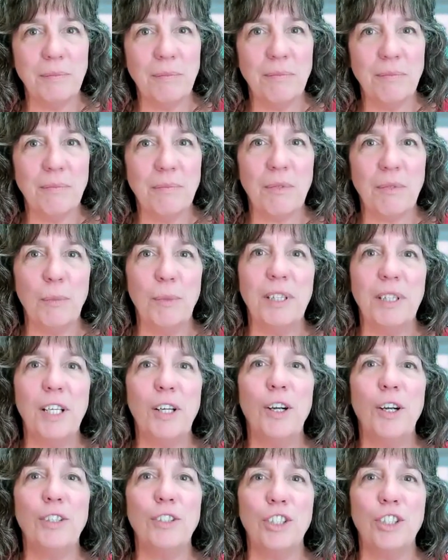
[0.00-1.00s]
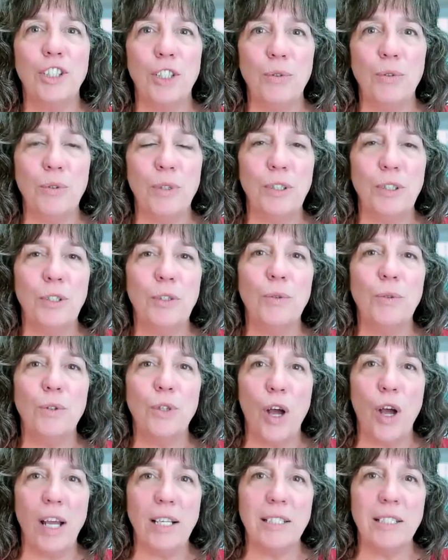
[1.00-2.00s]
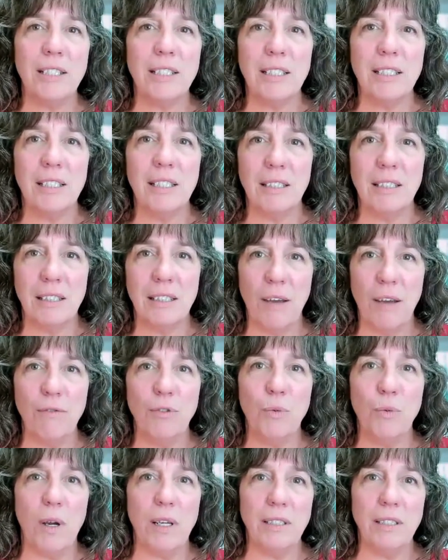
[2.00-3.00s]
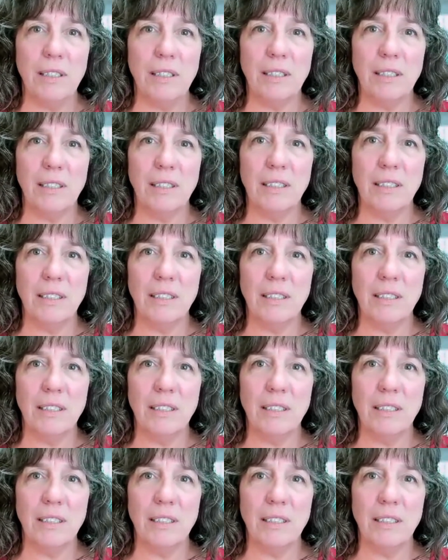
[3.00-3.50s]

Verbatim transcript: I mean, there are children who lost loved ones